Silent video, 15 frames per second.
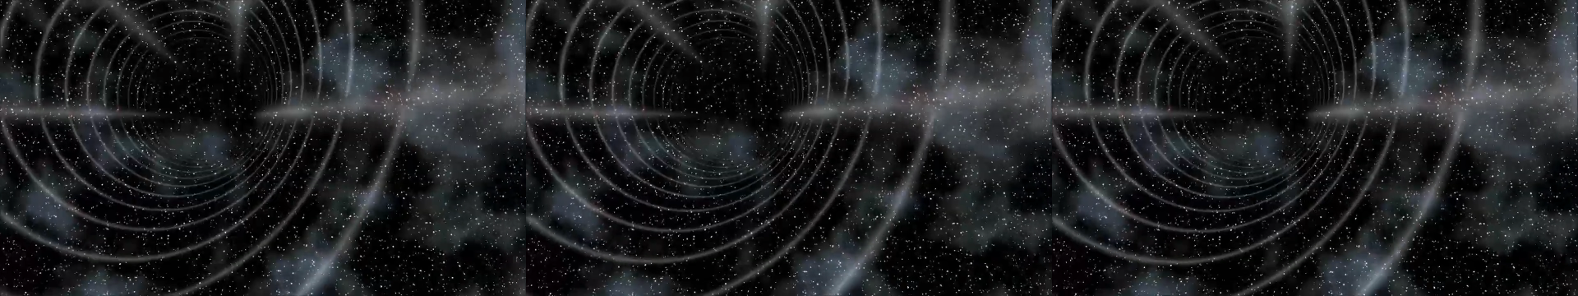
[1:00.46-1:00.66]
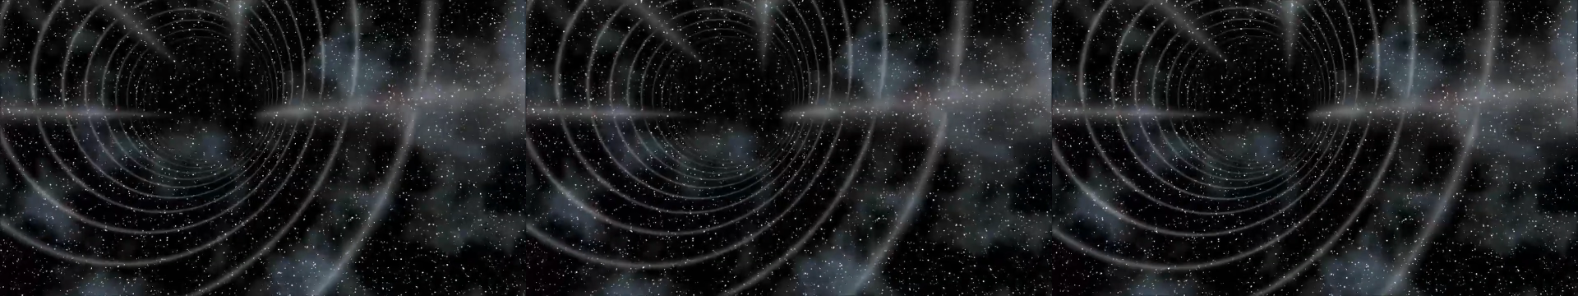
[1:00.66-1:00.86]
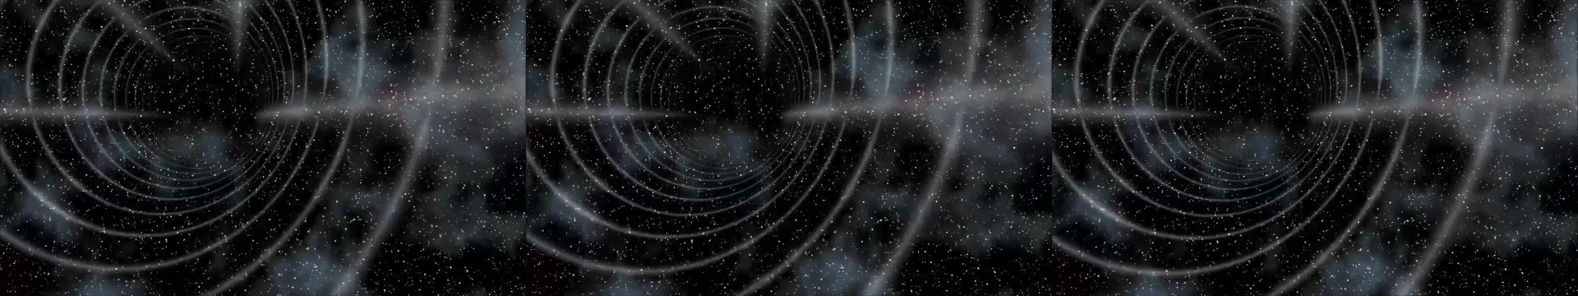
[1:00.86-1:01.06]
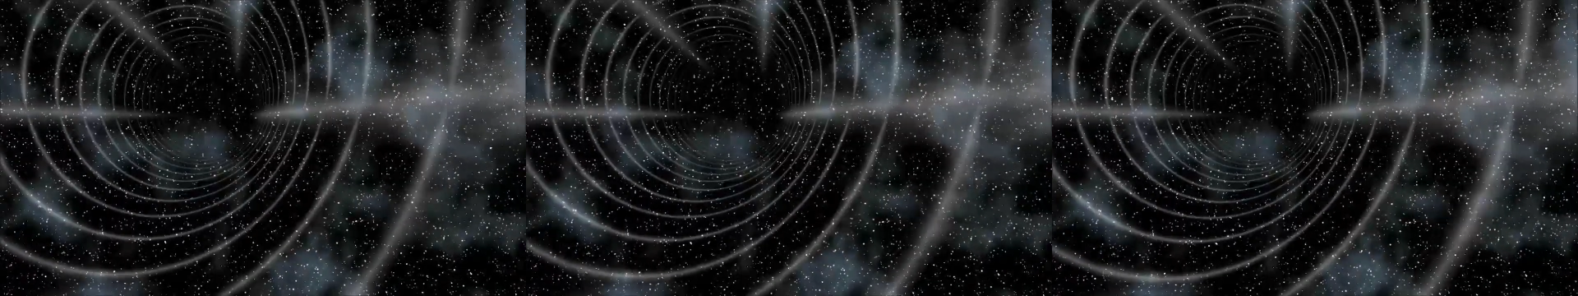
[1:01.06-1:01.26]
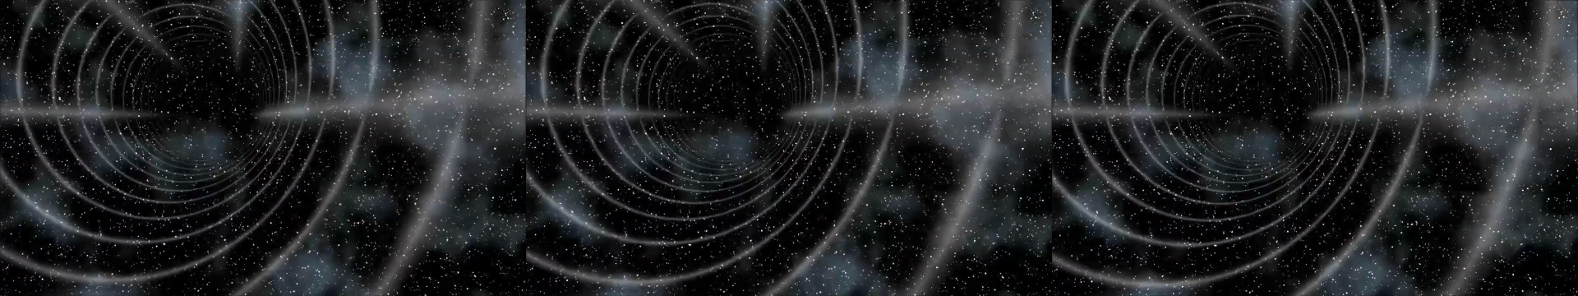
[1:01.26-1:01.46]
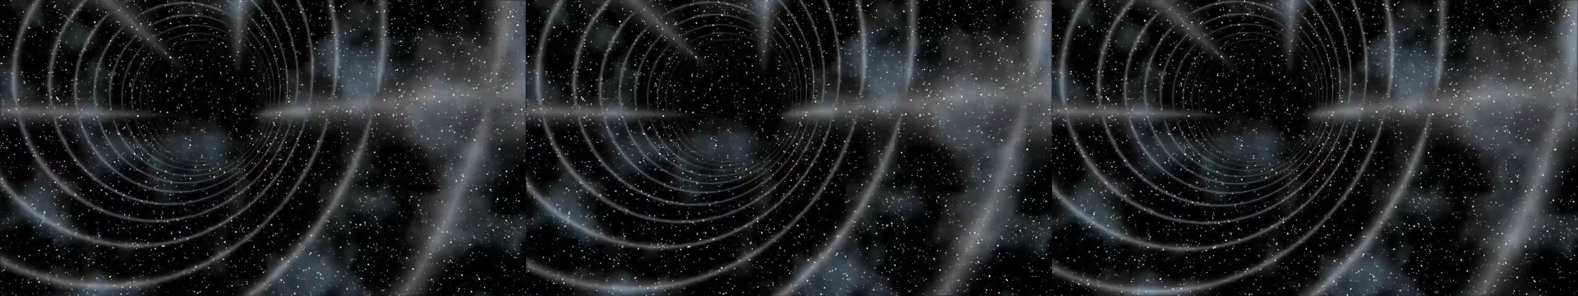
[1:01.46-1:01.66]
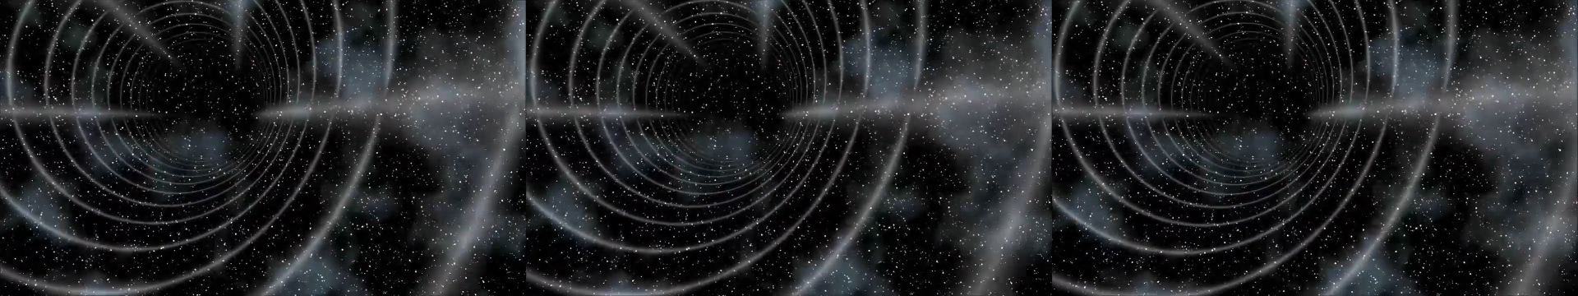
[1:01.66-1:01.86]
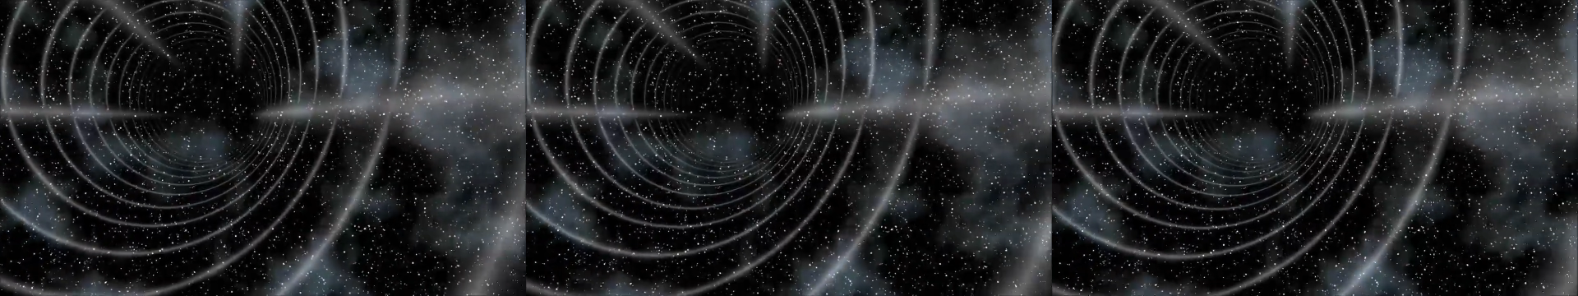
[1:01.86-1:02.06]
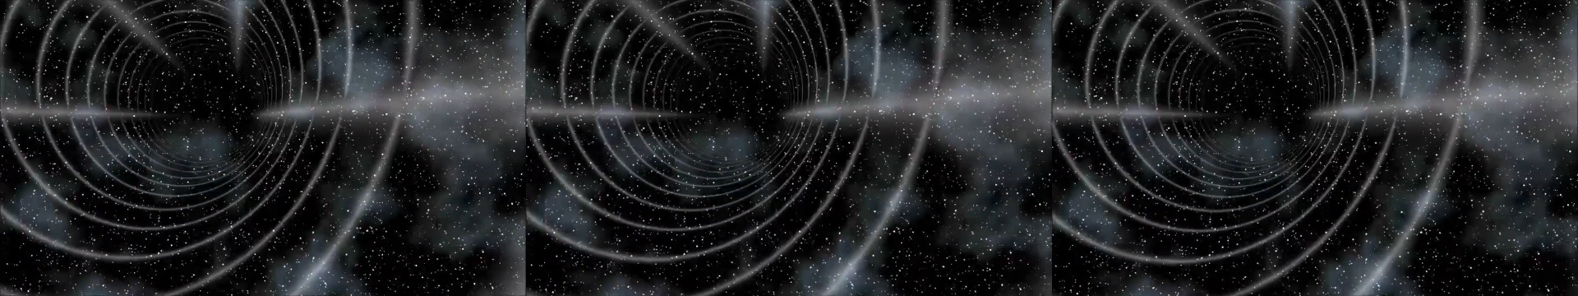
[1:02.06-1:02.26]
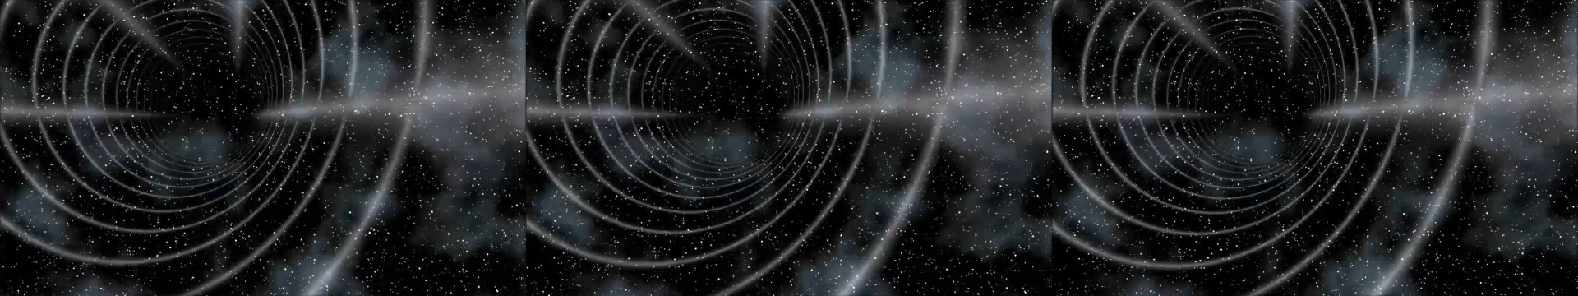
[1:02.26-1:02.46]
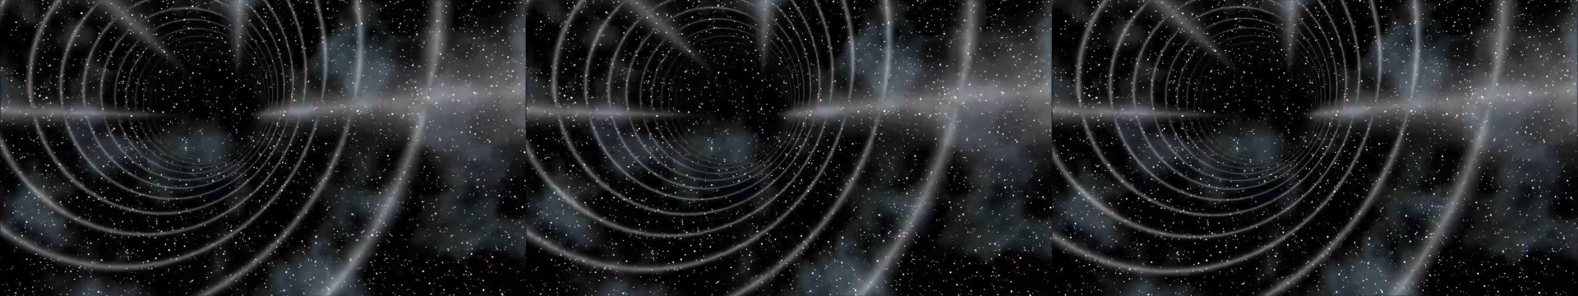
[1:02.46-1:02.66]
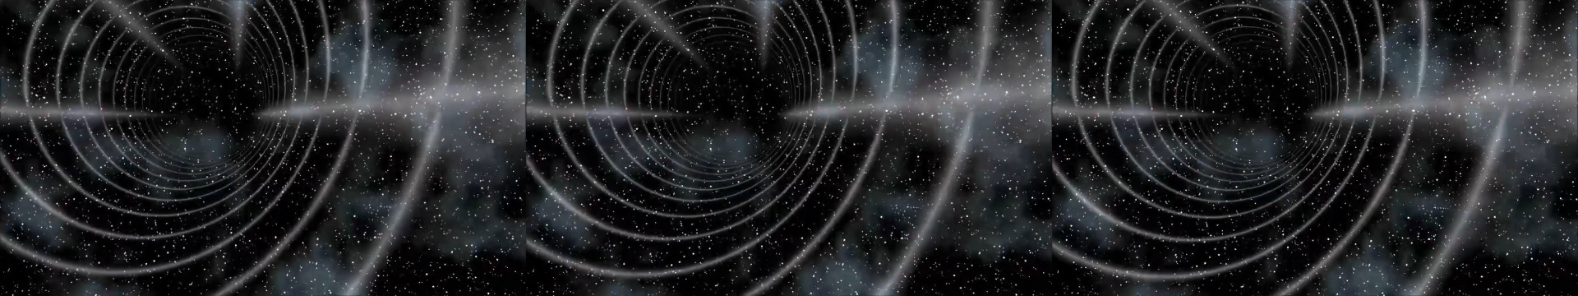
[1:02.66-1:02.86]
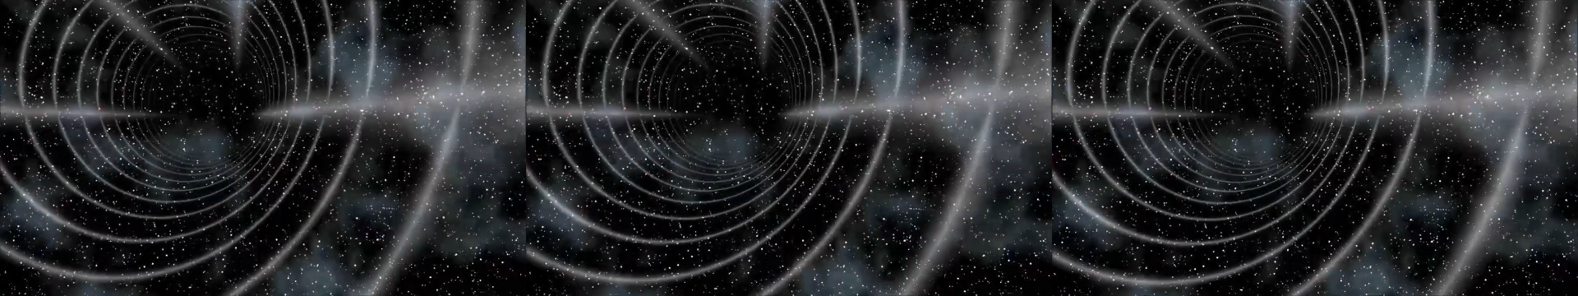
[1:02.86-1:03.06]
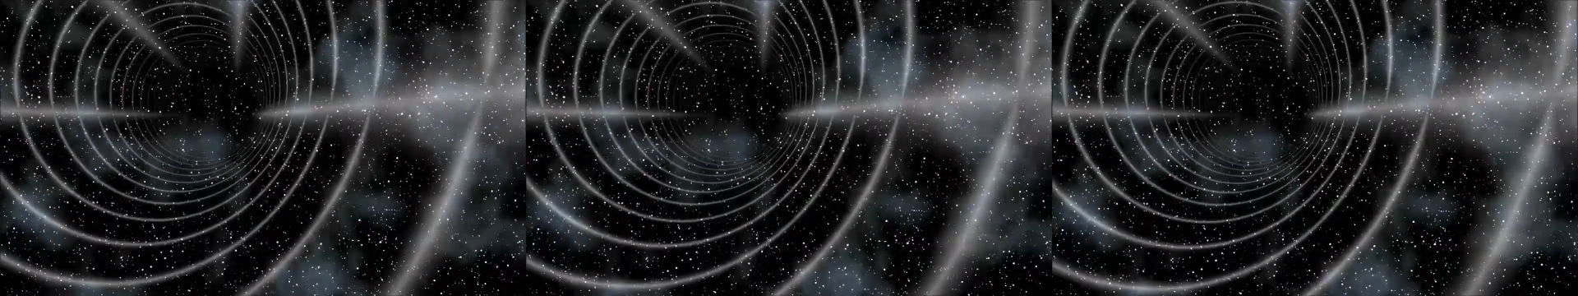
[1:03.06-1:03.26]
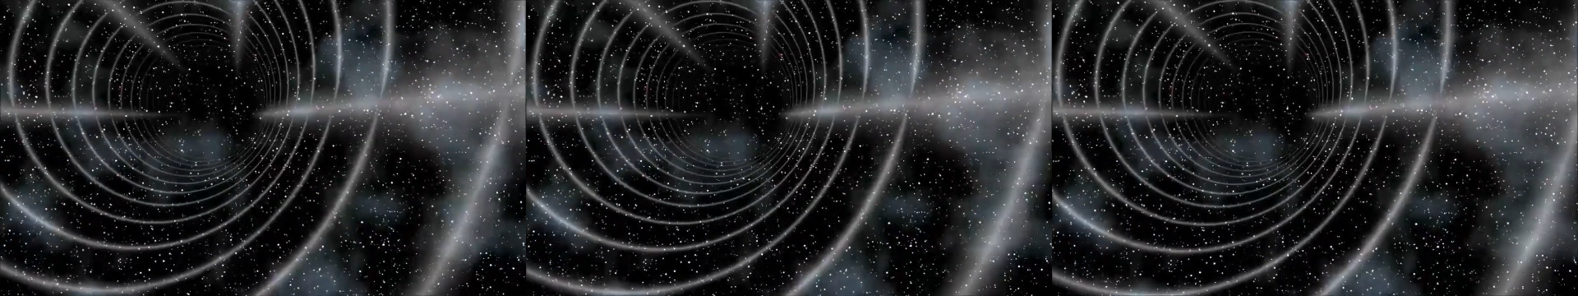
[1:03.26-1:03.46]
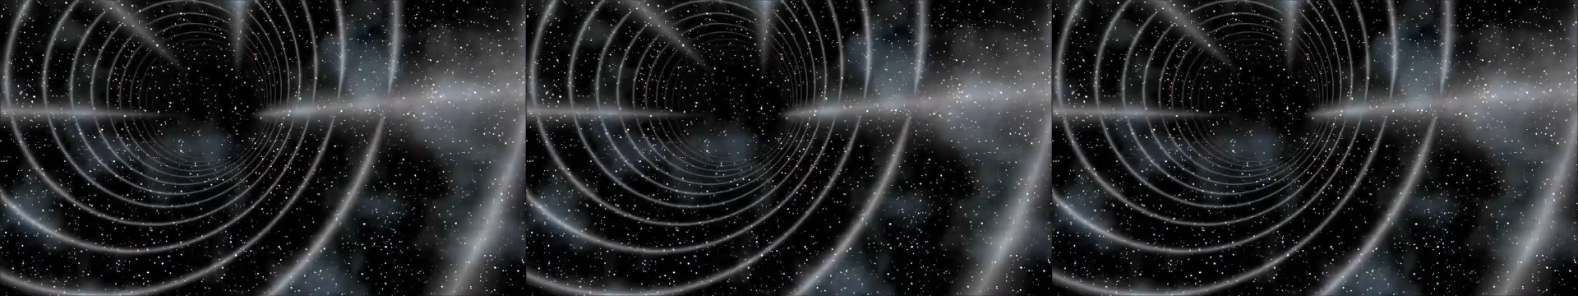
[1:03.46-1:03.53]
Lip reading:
[unreadable: no face in view]